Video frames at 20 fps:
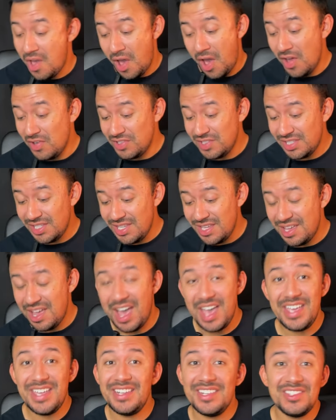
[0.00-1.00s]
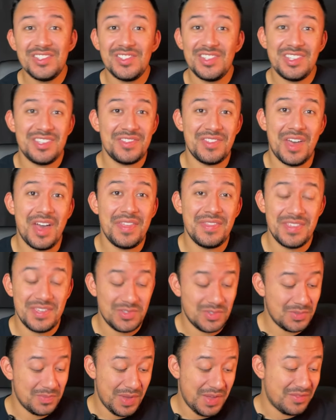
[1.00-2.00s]
Honestly, I initially thought
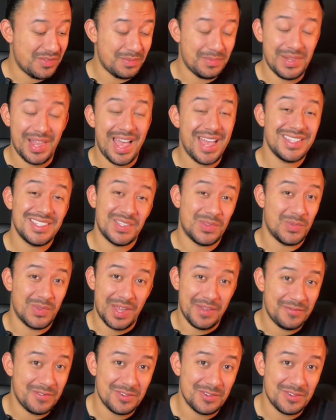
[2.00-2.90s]
this was made from plastic when I